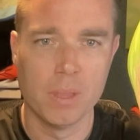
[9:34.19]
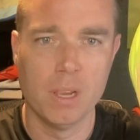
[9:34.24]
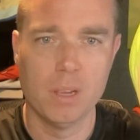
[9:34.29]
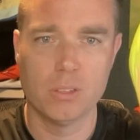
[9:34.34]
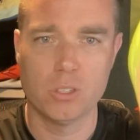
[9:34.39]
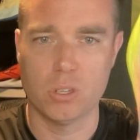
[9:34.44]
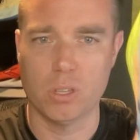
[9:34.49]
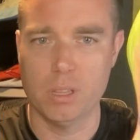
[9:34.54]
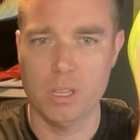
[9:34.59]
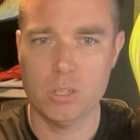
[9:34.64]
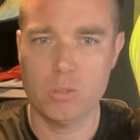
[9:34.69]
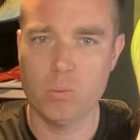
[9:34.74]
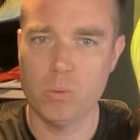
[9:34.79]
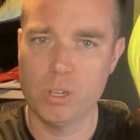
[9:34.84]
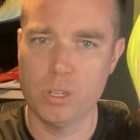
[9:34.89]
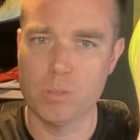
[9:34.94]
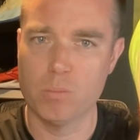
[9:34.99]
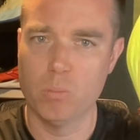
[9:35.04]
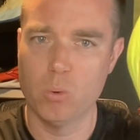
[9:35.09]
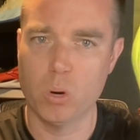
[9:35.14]
So this one
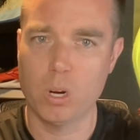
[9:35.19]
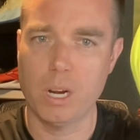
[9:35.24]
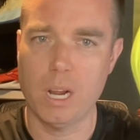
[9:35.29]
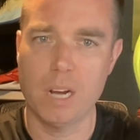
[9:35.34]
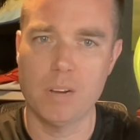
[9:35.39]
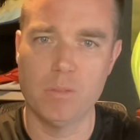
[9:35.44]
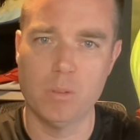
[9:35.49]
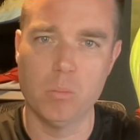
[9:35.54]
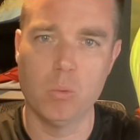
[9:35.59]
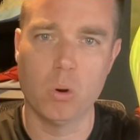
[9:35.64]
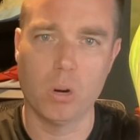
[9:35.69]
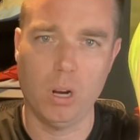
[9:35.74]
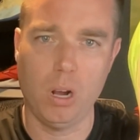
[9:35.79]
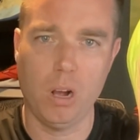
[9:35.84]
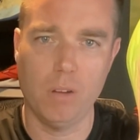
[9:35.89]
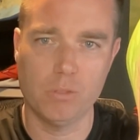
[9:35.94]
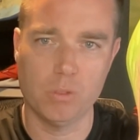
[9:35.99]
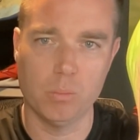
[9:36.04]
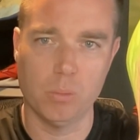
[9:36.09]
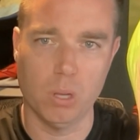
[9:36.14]
is more kind of a more
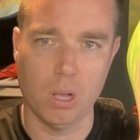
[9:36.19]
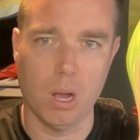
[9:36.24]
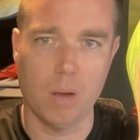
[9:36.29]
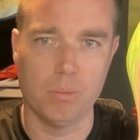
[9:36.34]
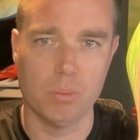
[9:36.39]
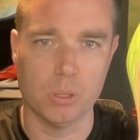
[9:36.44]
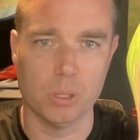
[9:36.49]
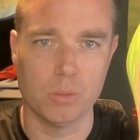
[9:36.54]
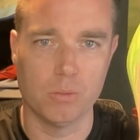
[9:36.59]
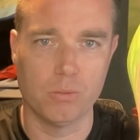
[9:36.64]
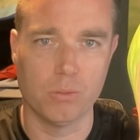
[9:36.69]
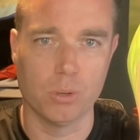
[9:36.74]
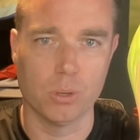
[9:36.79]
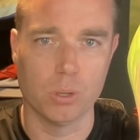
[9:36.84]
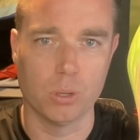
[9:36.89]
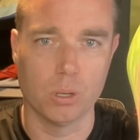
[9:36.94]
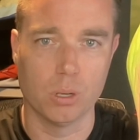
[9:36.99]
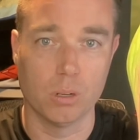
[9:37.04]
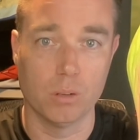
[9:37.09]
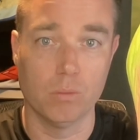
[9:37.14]
comfortable upper
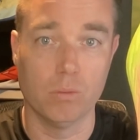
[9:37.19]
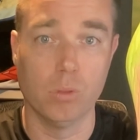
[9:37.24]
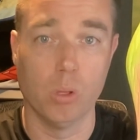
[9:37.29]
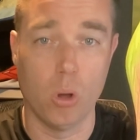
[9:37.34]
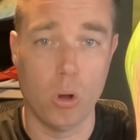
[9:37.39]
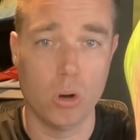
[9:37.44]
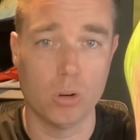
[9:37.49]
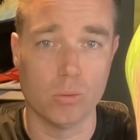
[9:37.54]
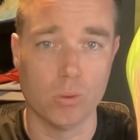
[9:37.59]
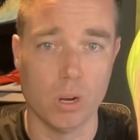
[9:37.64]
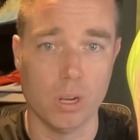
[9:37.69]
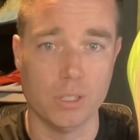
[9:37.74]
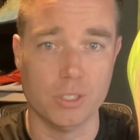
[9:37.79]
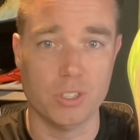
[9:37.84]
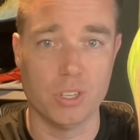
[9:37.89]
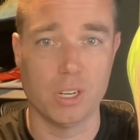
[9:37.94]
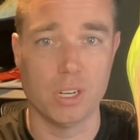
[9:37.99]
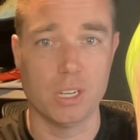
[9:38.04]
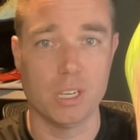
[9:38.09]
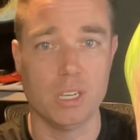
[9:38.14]
for long runs
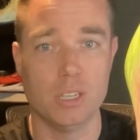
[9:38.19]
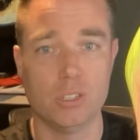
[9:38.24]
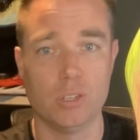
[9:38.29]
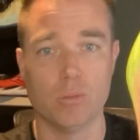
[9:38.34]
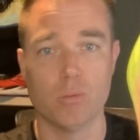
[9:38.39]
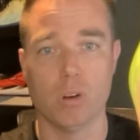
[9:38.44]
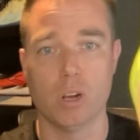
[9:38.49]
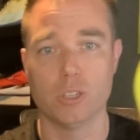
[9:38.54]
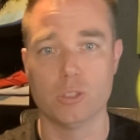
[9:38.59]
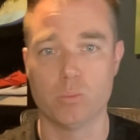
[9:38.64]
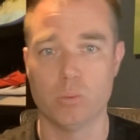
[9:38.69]
and easy runs,